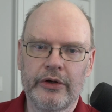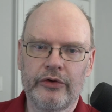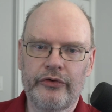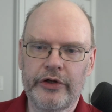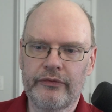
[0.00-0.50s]

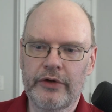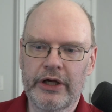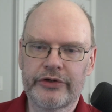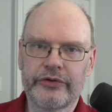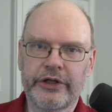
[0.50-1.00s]
see if it
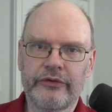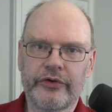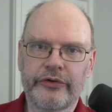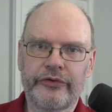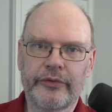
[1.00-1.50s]
actually gives
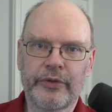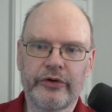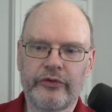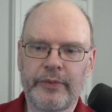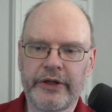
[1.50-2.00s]
us the
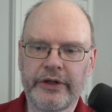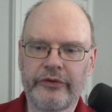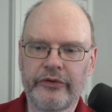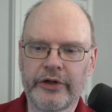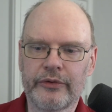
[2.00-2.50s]
better
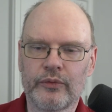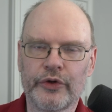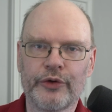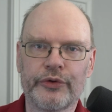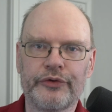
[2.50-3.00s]
speeds that
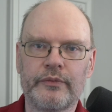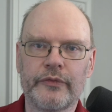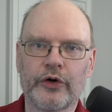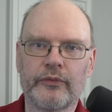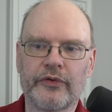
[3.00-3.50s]
we would
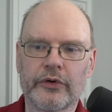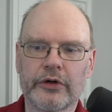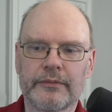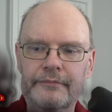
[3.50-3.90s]
hope for.